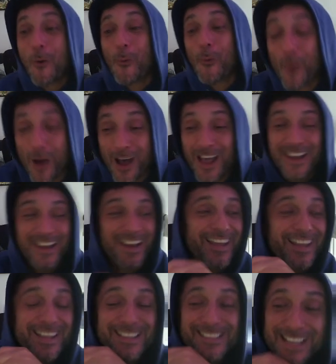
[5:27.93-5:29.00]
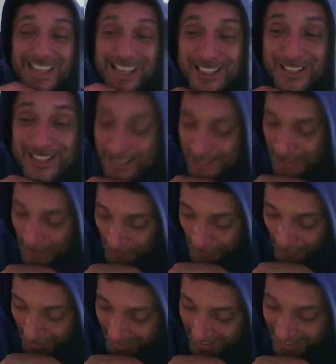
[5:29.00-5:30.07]
What is he
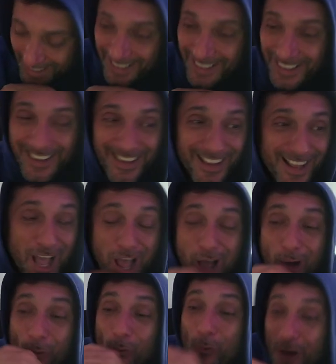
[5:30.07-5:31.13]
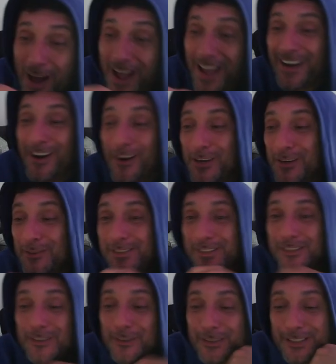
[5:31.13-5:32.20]
doing? What are you
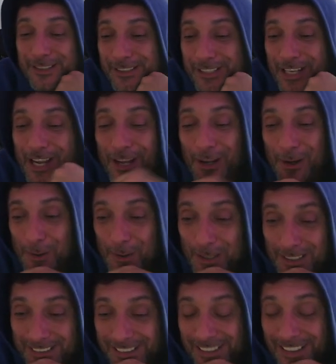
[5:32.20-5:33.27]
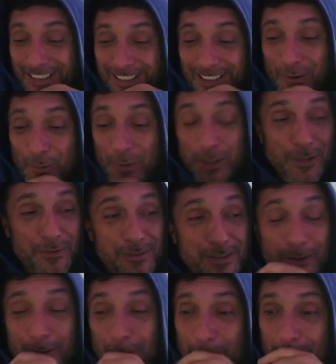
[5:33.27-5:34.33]
doing, Joe? What are you
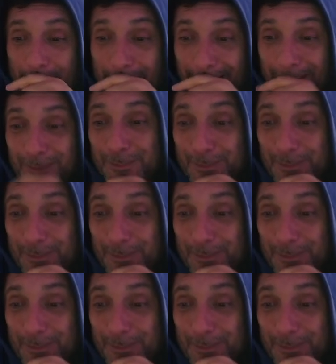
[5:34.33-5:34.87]
doing, man?